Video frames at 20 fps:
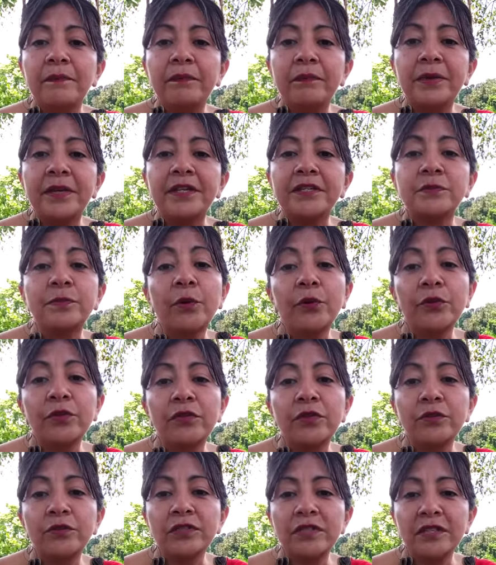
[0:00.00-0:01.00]
because both of
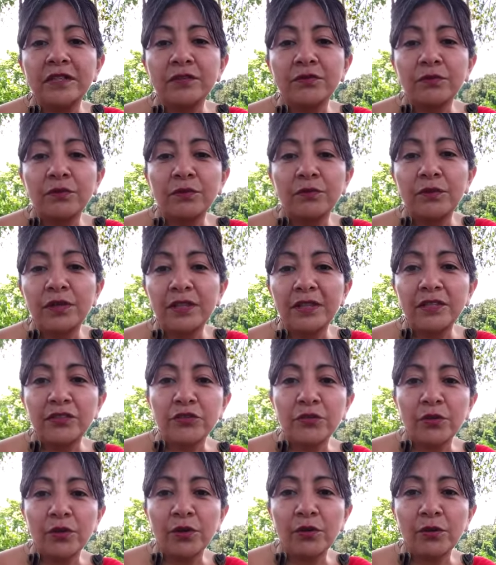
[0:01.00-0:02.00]
those things were really
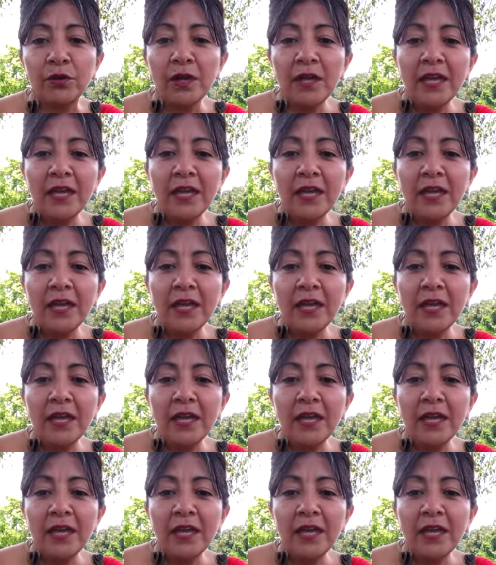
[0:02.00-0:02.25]
true.